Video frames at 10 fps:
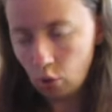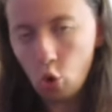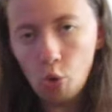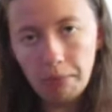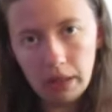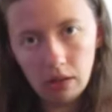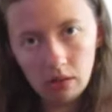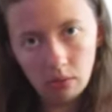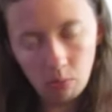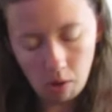oatmeal
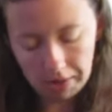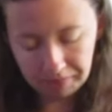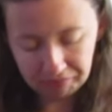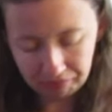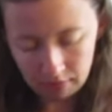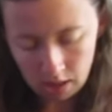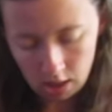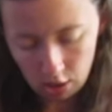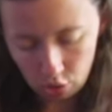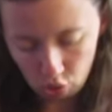one.
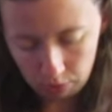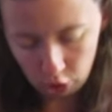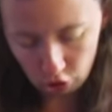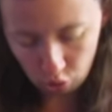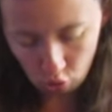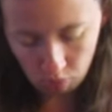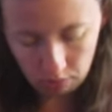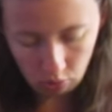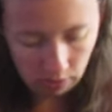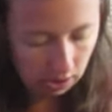So we used the
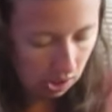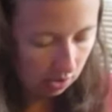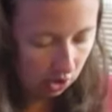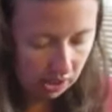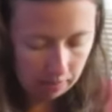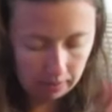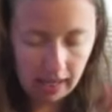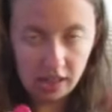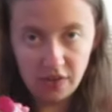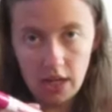oatmeal one the other day, but
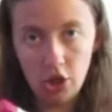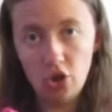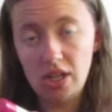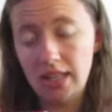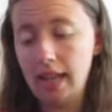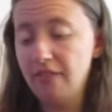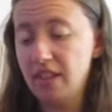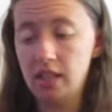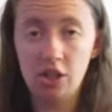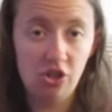that's very good. And that
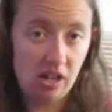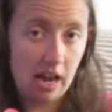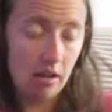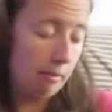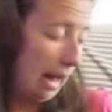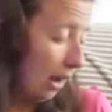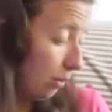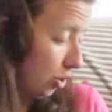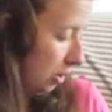fits in your handbag, which